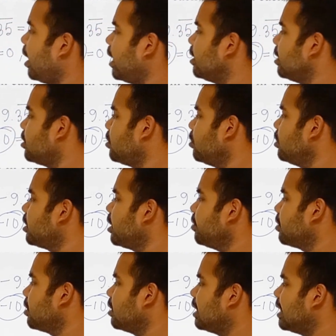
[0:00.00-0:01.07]
I need to
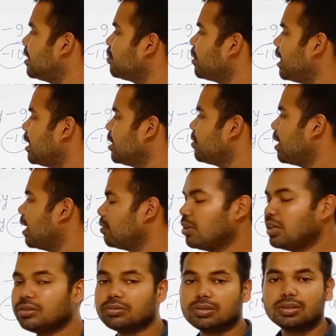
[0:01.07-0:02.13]
shift this minus
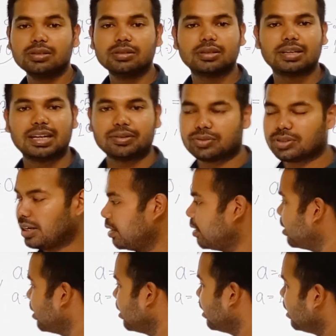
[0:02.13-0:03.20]
5y to the left side.
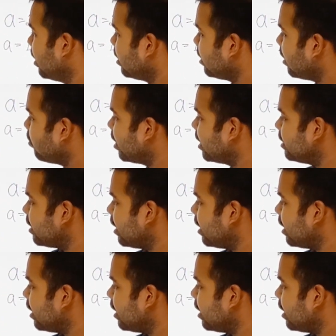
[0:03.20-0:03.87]
Now, what is